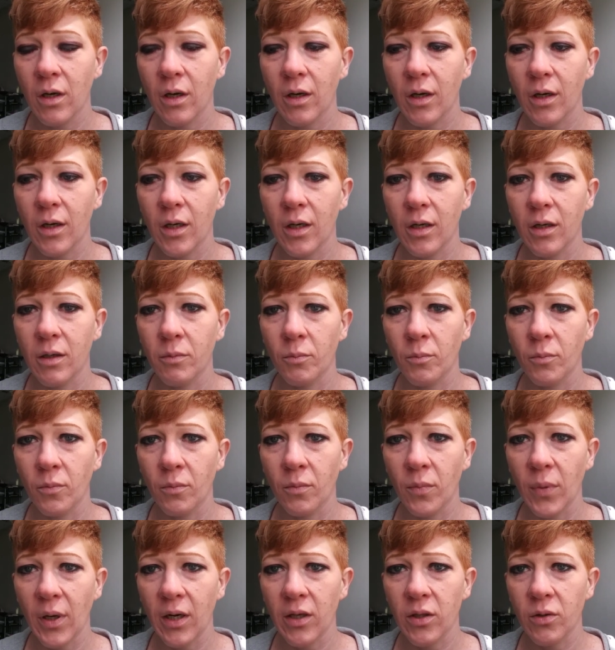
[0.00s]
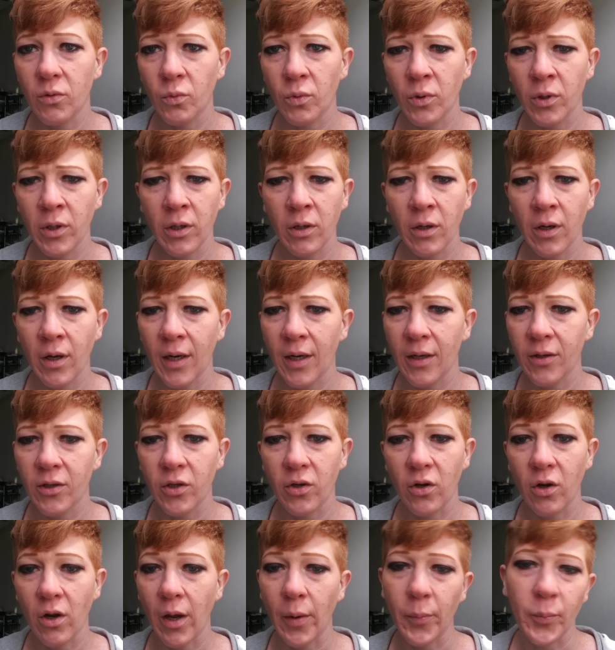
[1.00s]
by the Word of God. I
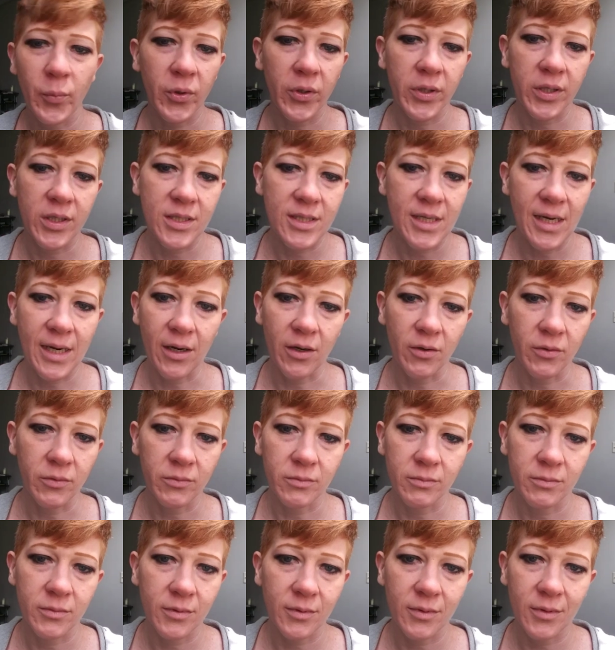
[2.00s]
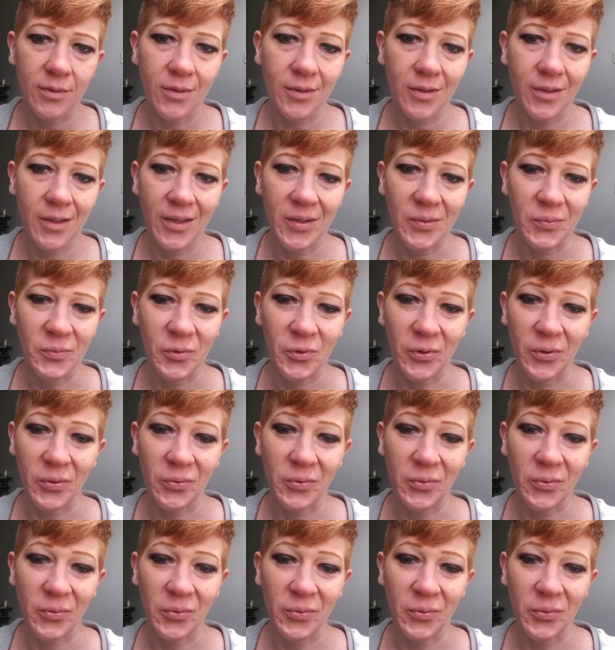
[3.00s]
could not put it down anymore.